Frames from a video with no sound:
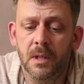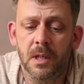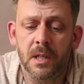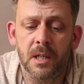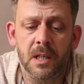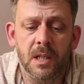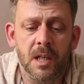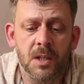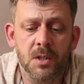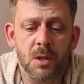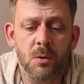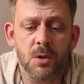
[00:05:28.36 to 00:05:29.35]

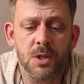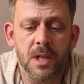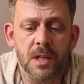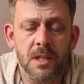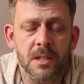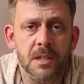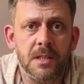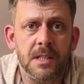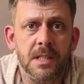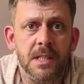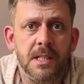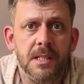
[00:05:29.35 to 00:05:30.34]
As long as
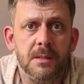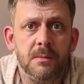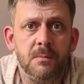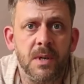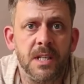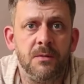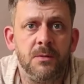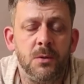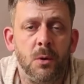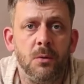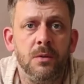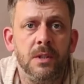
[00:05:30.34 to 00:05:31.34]
when you've
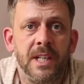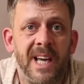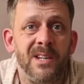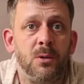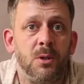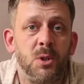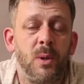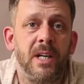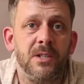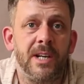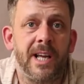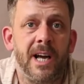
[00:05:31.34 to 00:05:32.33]
done, get done as
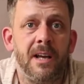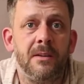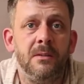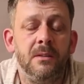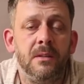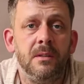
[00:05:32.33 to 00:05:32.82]
quick as you can,